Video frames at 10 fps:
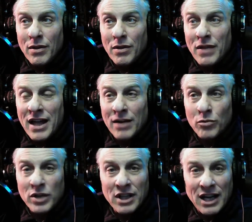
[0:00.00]

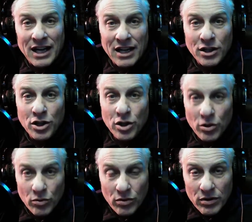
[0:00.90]
that rely on
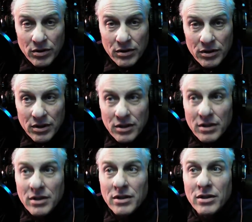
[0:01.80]
you
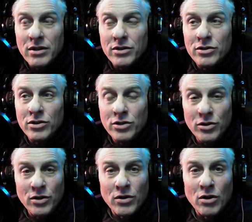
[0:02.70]
to
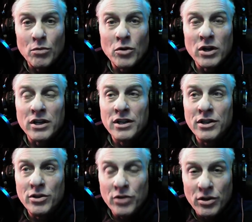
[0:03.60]
do your homework
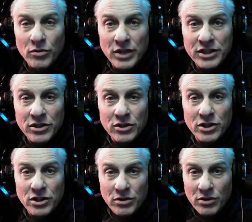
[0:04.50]
and do your
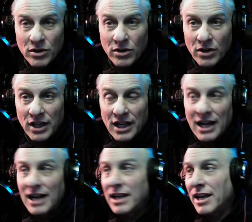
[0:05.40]
research and do the learning.
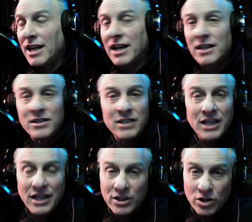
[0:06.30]
I can't
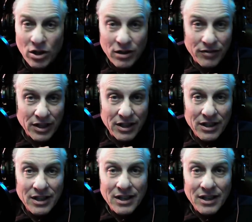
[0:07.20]
teach all of it.